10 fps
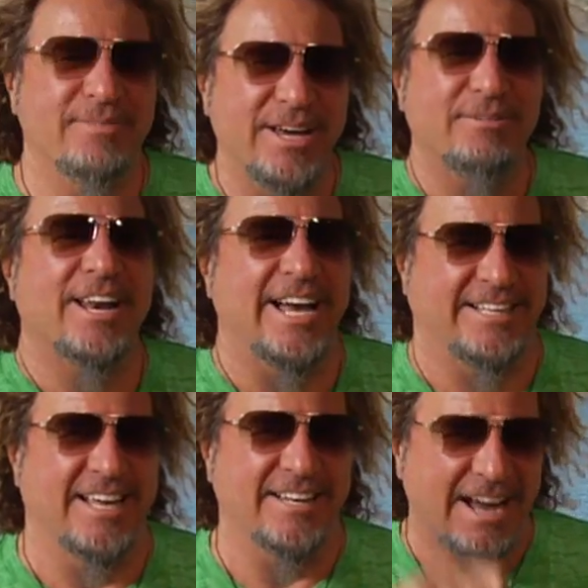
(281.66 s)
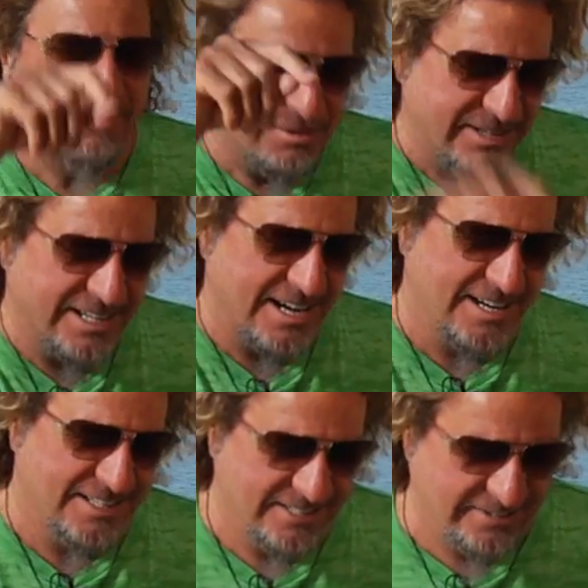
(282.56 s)
me, he would like that. That would be the kind
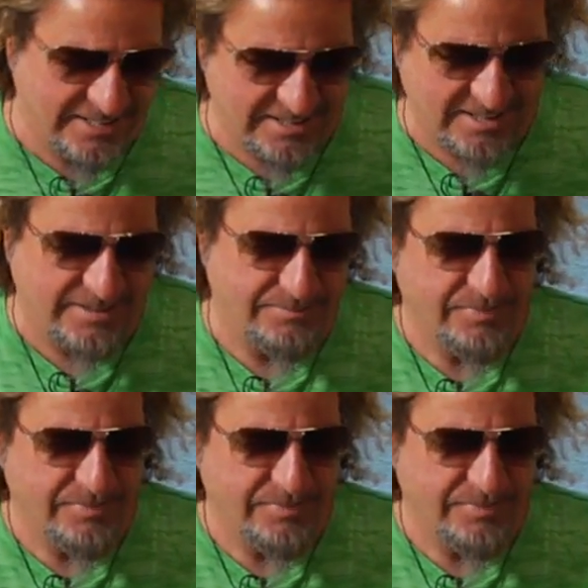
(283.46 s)
of lyric he'd like.